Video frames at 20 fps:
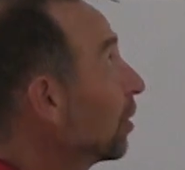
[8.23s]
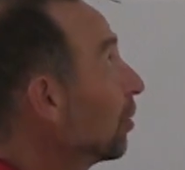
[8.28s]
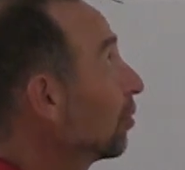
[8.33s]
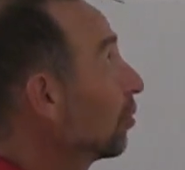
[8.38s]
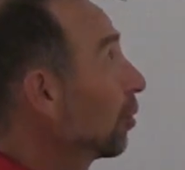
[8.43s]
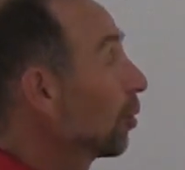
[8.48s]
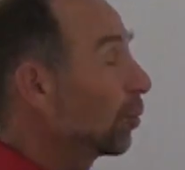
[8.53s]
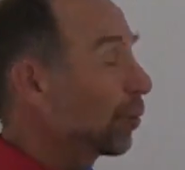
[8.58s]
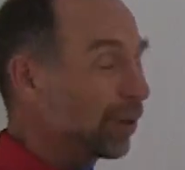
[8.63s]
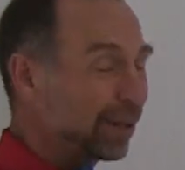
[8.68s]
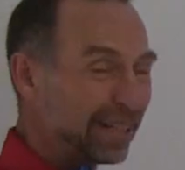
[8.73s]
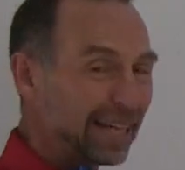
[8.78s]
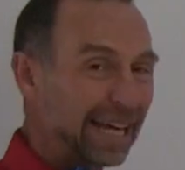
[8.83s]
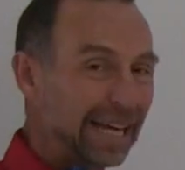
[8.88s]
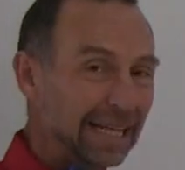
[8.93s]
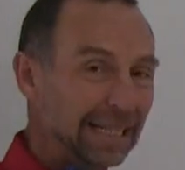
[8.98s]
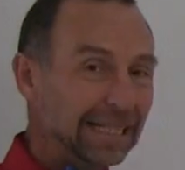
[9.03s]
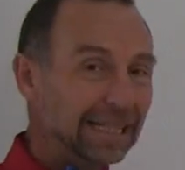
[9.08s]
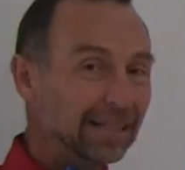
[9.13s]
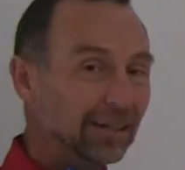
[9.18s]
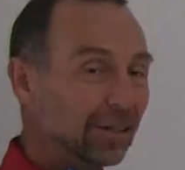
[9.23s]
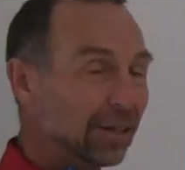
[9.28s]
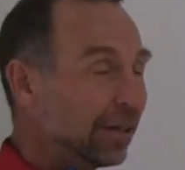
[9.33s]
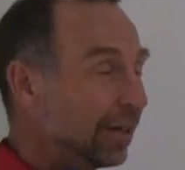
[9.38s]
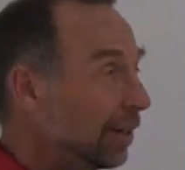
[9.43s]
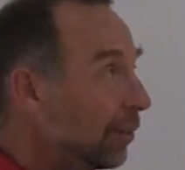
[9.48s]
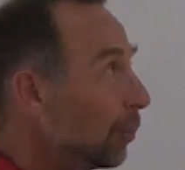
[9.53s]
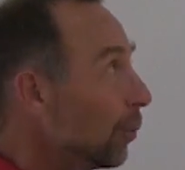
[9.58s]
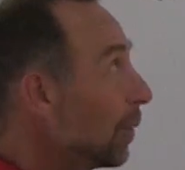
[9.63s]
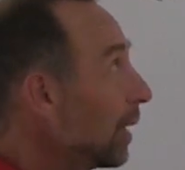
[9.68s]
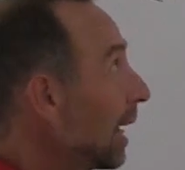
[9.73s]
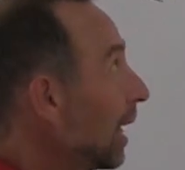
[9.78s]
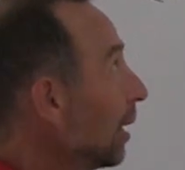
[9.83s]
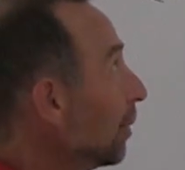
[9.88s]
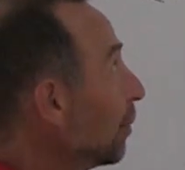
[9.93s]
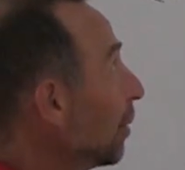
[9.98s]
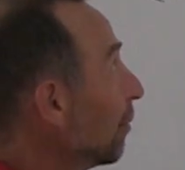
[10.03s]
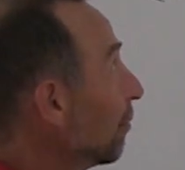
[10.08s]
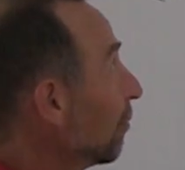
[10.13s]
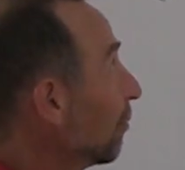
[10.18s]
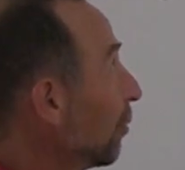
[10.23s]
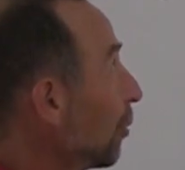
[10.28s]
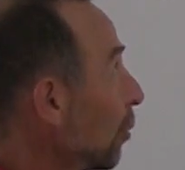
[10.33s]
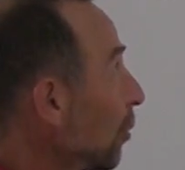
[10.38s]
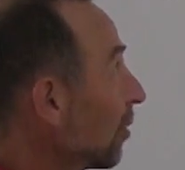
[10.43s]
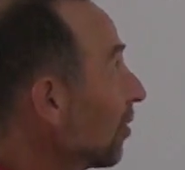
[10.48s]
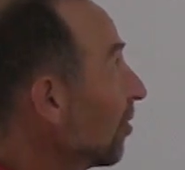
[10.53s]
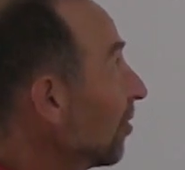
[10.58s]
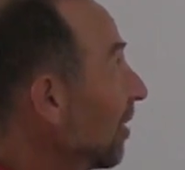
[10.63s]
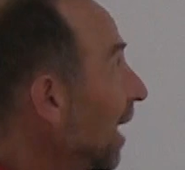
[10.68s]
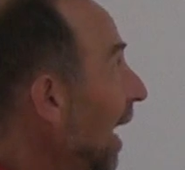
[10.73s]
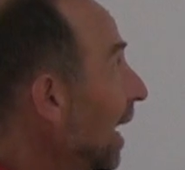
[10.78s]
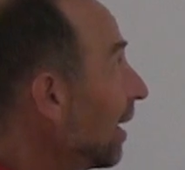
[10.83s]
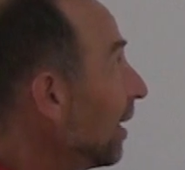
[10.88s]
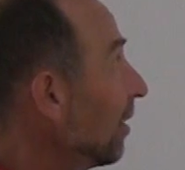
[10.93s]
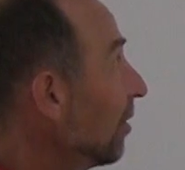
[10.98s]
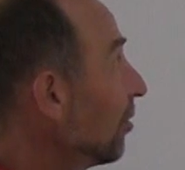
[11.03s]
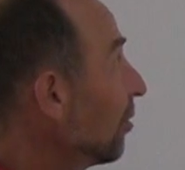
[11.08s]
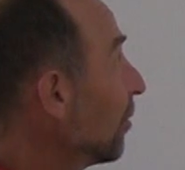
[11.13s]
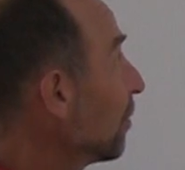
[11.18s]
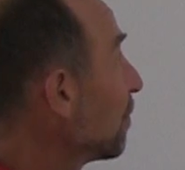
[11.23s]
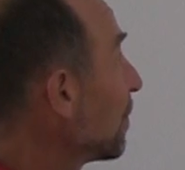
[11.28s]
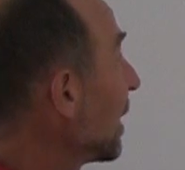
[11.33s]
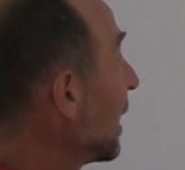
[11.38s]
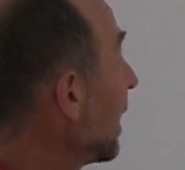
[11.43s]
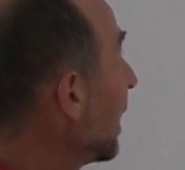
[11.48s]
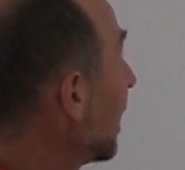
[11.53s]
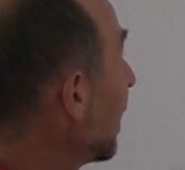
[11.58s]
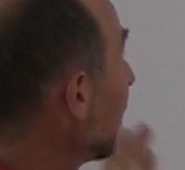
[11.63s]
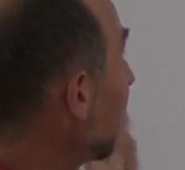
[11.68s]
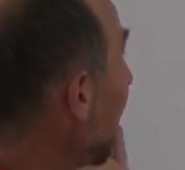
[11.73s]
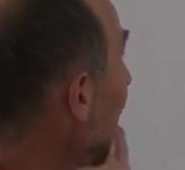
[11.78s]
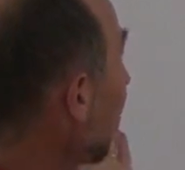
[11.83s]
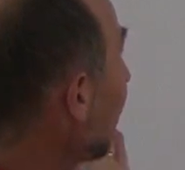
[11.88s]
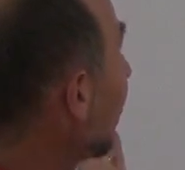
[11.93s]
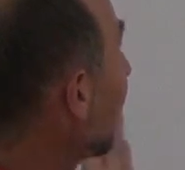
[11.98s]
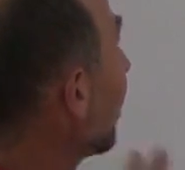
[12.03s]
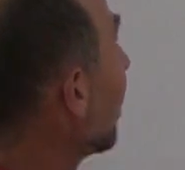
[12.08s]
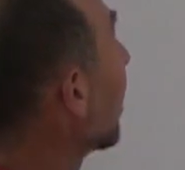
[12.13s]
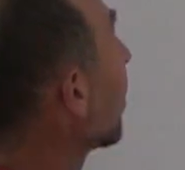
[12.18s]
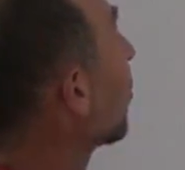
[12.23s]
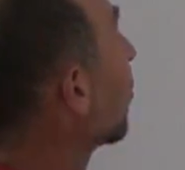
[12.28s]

So we're again in the realm of fluid statics. Here we have a little